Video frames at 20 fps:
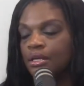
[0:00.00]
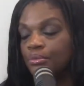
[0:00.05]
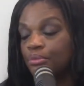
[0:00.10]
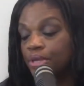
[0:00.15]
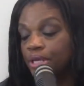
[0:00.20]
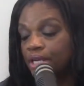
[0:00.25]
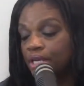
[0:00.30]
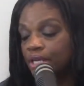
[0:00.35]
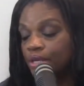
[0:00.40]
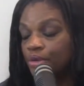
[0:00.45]

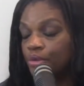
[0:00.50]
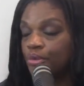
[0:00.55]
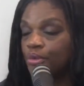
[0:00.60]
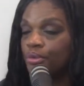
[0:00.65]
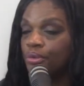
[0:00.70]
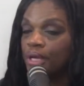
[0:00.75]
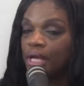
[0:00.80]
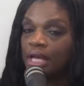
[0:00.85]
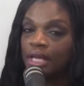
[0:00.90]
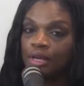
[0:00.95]
But
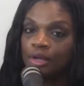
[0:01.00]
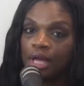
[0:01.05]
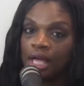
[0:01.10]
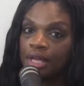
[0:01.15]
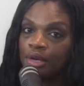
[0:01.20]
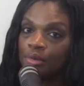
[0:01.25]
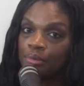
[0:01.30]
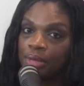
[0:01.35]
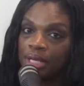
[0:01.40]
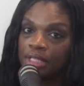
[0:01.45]
anywho, I don't
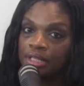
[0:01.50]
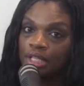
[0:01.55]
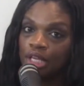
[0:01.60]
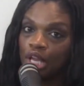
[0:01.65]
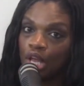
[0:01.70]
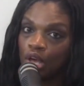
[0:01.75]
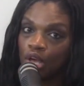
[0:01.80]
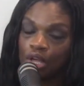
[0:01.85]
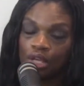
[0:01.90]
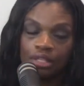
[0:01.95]
I don't make the
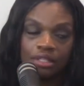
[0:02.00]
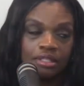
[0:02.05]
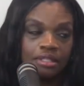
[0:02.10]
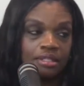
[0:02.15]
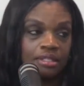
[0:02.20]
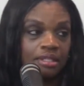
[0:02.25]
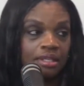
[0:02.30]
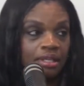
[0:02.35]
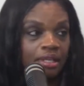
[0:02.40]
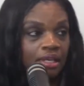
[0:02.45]

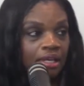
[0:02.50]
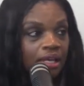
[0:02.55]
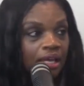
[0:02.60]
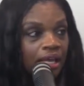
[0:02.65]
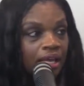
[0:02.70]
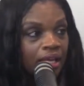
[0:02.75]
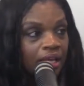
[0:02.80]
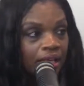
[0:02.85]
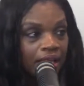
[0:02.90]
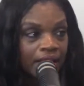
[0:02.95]
laws.
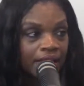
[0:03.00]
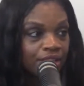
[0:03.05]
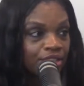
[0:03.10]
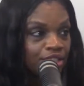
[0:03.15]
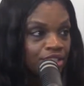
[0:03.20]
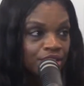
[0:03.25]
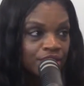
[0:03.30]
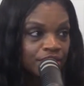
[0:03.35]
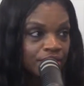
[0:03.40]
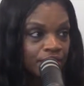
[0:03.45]
I, I
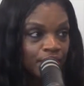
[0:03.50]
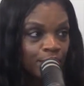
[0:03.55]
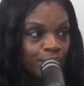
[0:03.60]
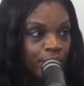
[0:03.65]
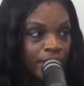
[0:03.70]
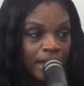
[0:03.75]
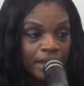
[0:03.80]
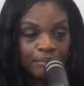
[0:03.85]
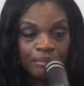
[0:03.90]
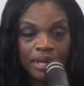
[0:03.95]
just
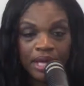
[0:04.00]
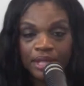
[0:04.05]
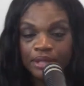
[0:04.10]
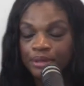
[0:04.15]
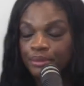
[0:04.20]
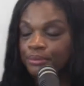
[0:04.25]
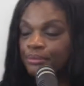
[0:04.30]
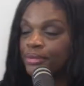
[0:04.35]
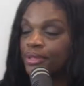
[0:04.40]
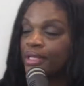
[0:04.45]
abide by
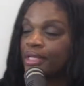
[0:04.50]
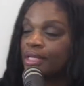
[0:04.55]
them.